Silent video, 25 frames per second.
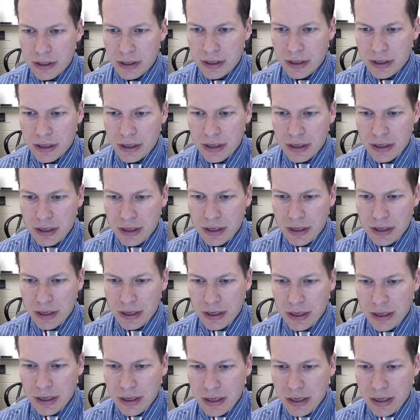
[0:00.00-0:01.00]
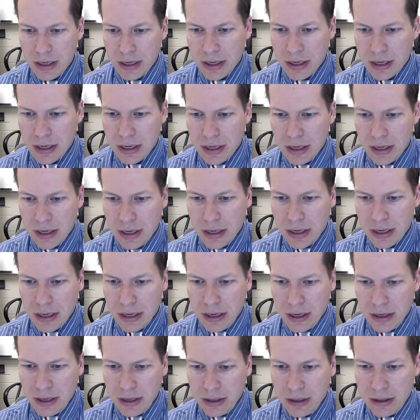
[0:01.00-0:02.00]

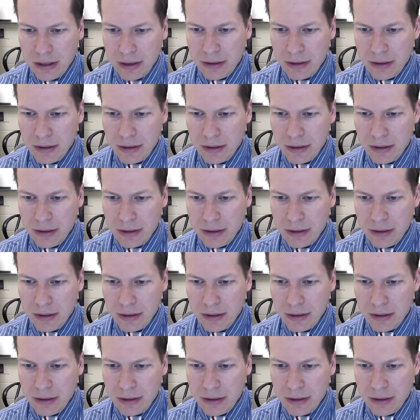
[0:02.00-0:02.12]
[no speech]